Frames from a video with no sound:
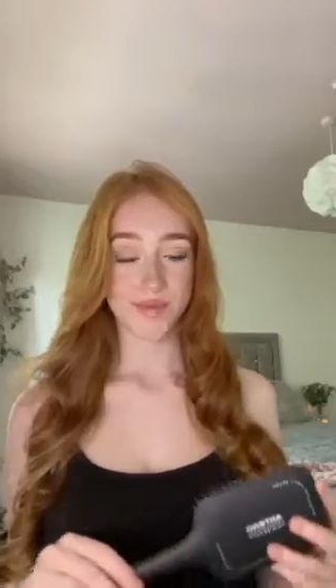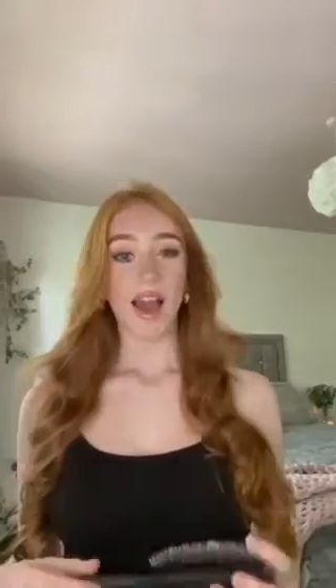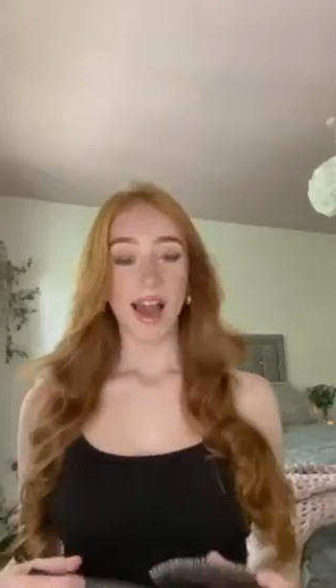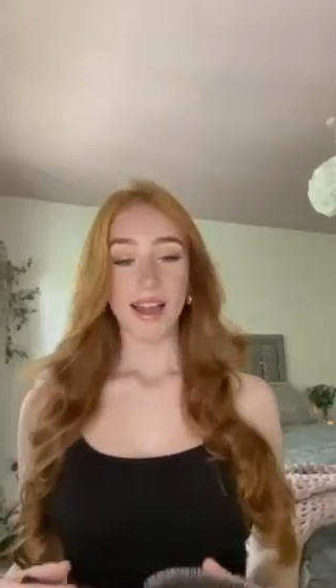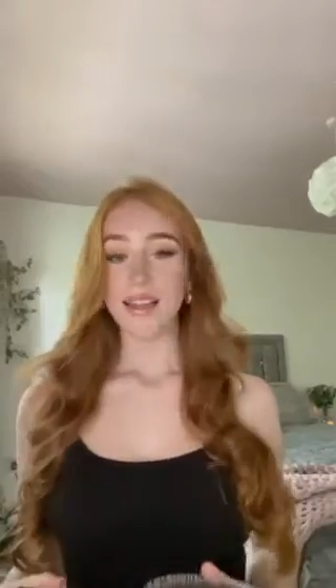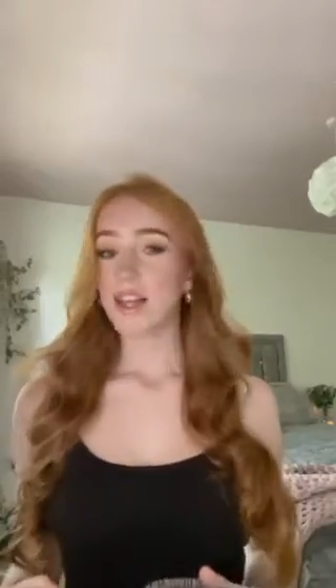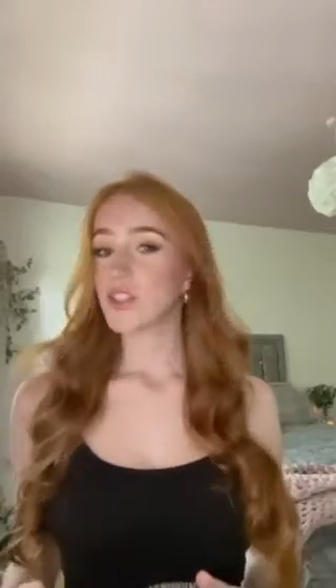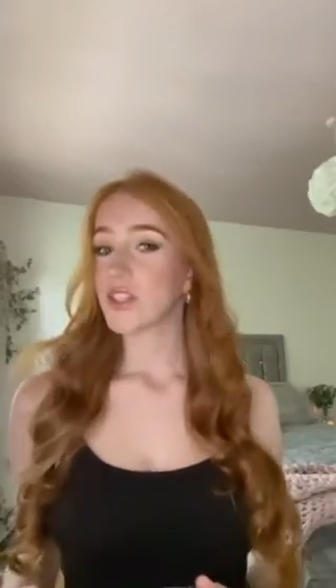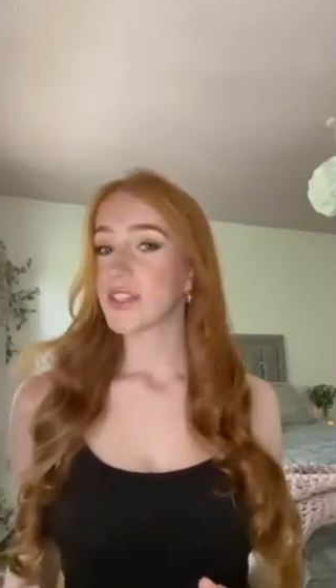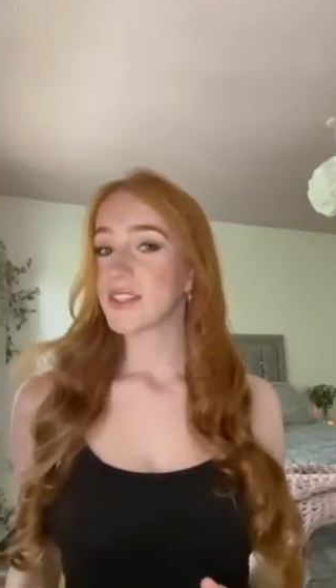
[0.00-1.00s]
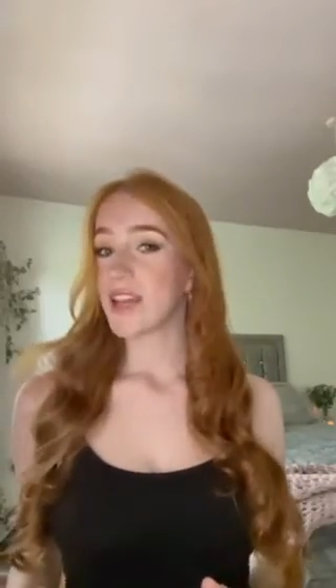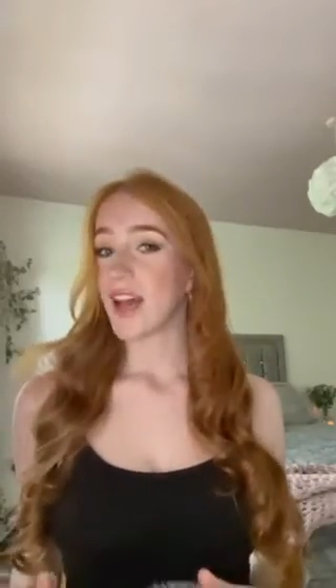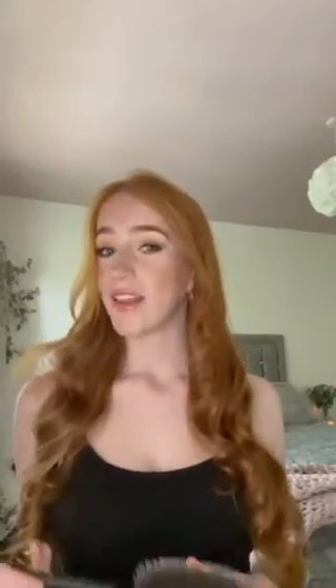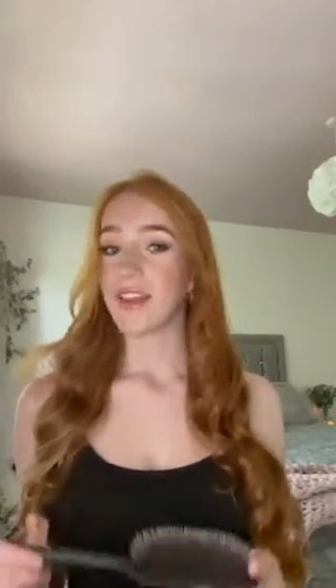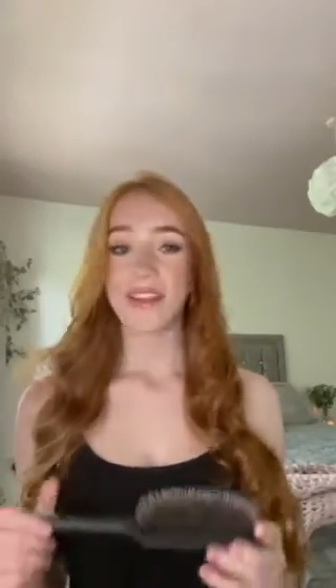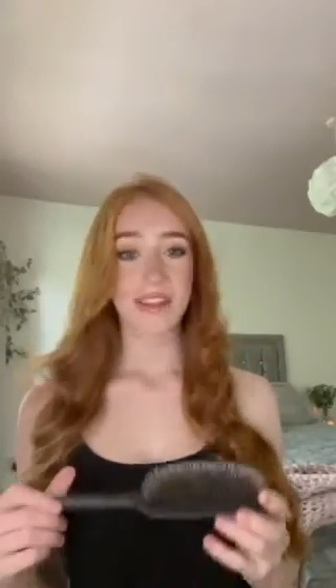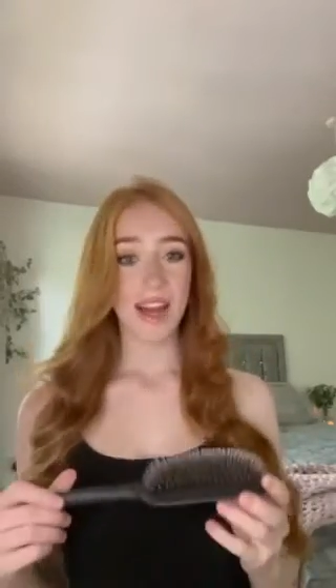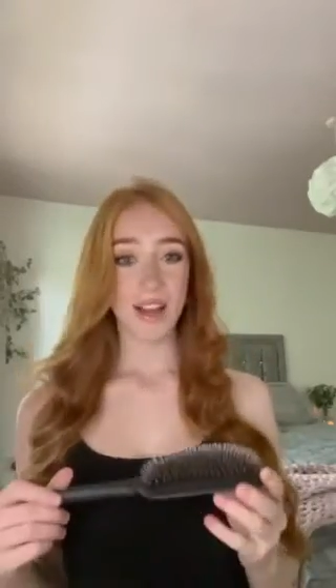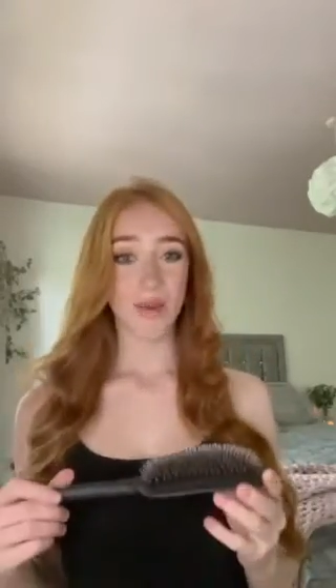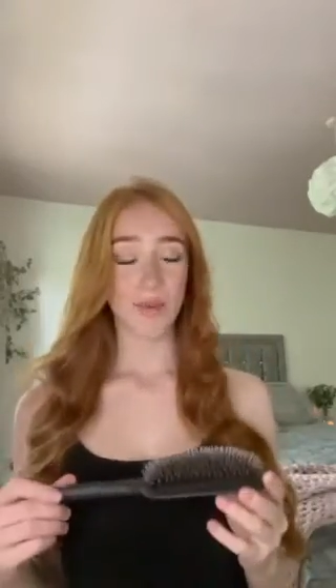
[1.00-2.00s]
And as you can tell, the
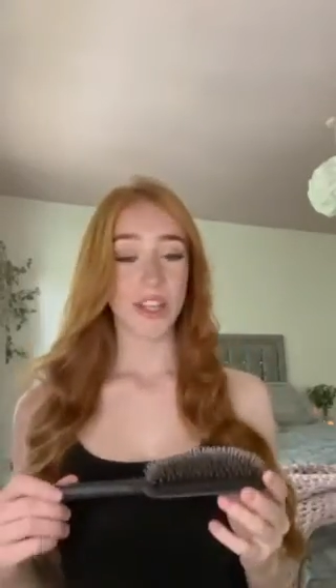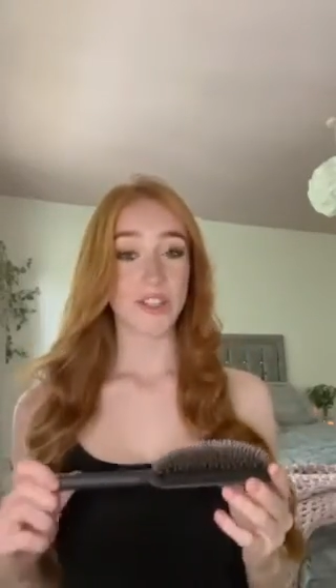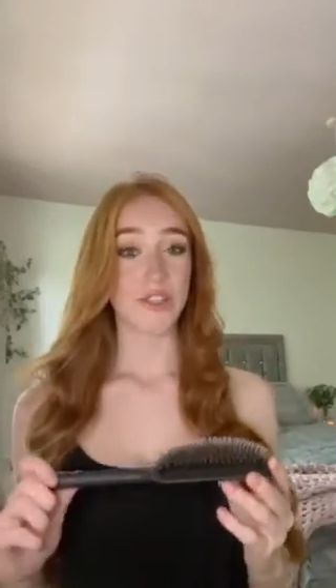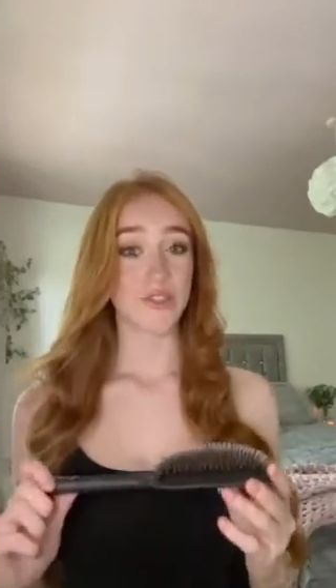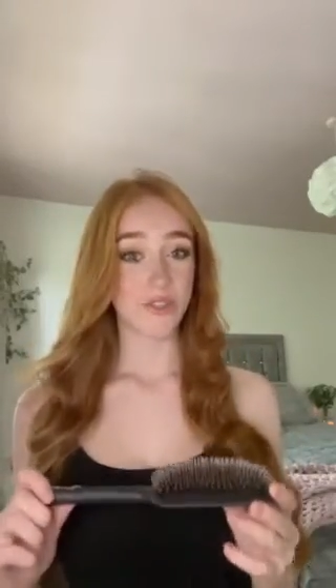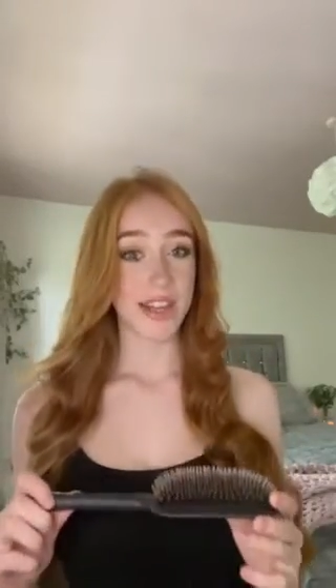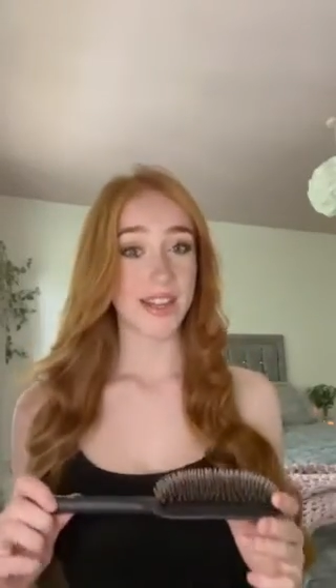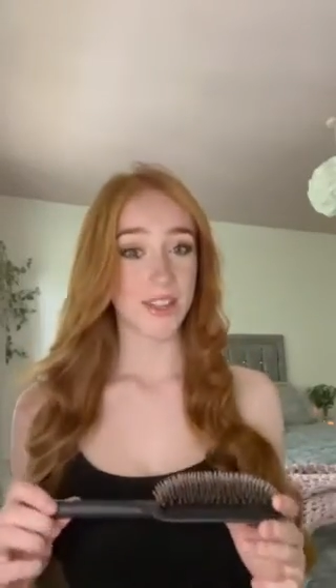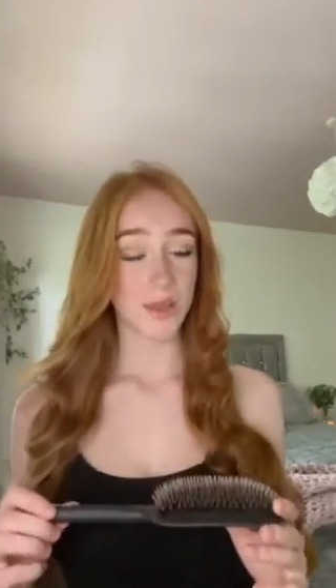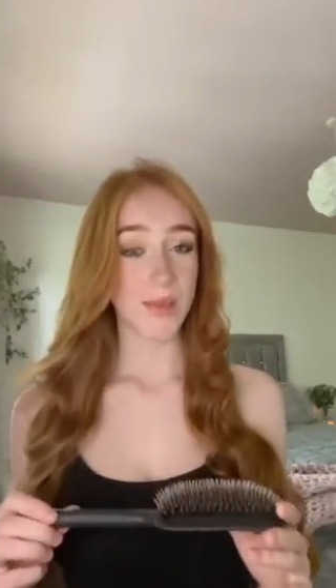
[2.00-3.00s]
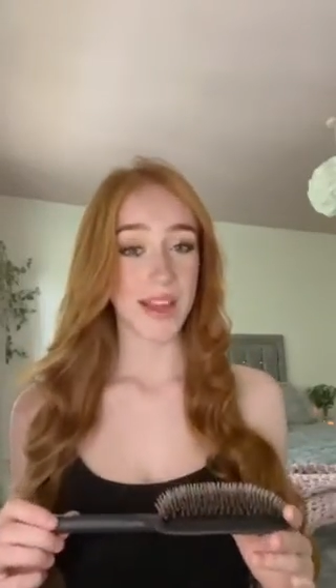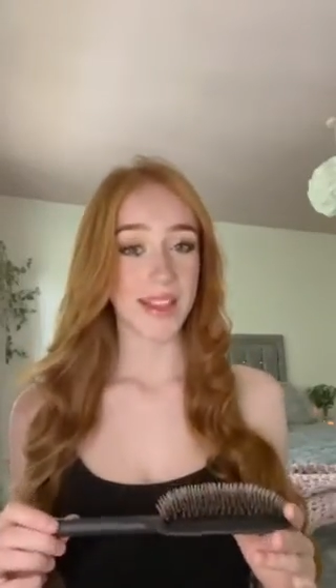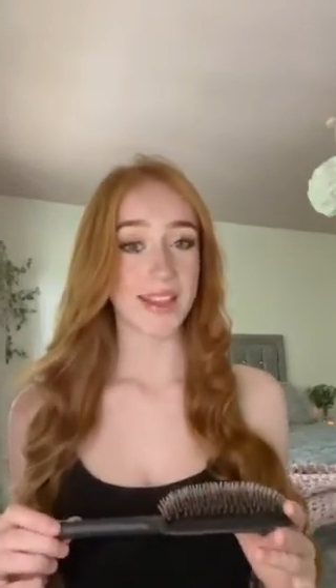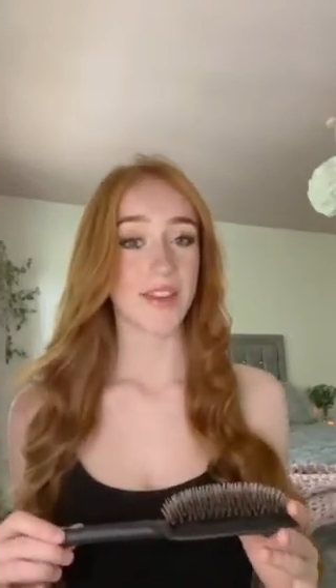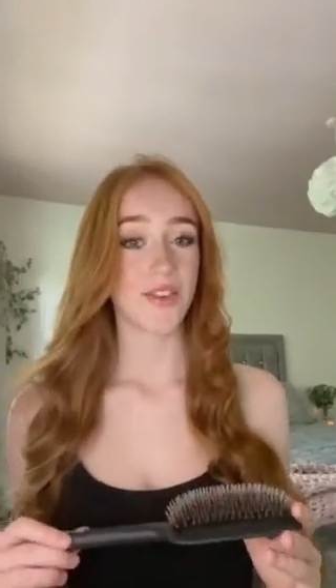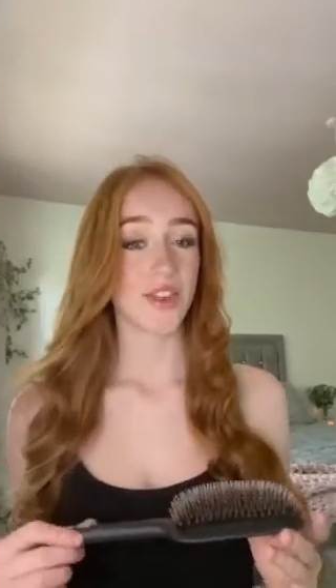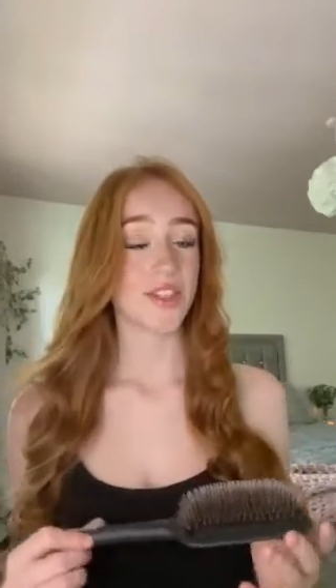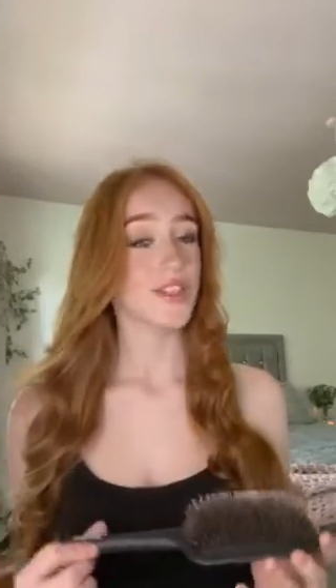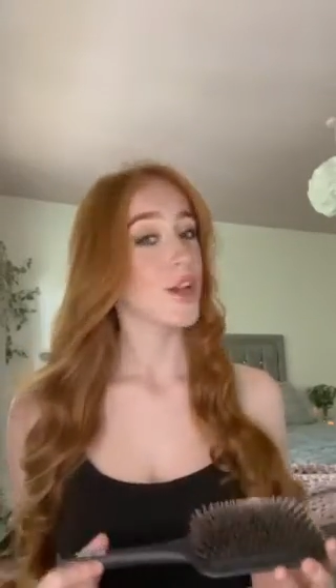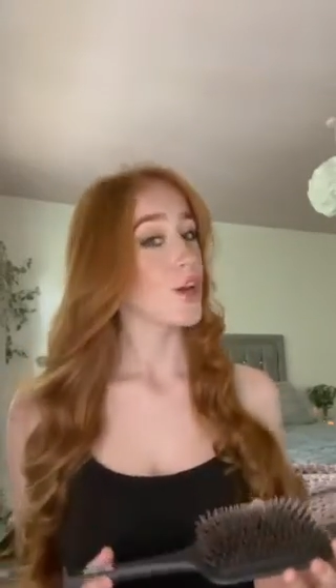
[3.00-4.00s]
nylon bristles really do make the difference,